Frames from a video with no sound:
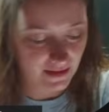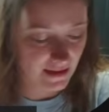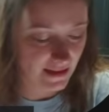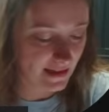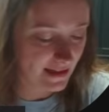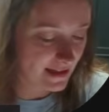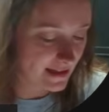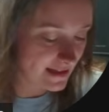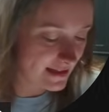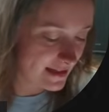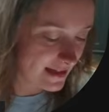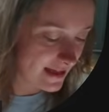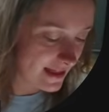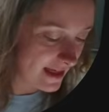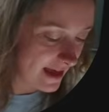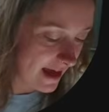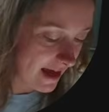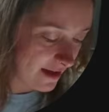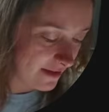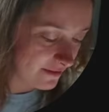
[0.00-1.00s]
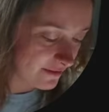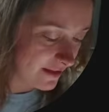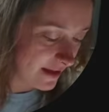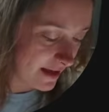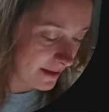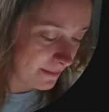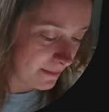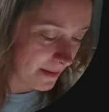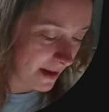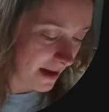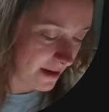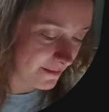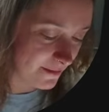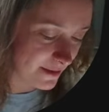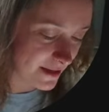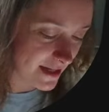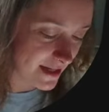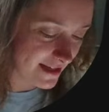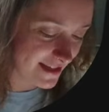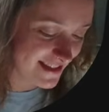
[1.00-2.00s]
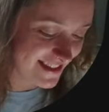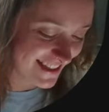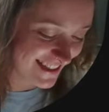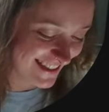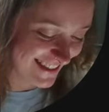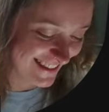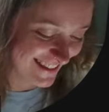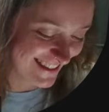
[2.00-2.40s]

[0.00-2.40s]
let's say they have like bat wings.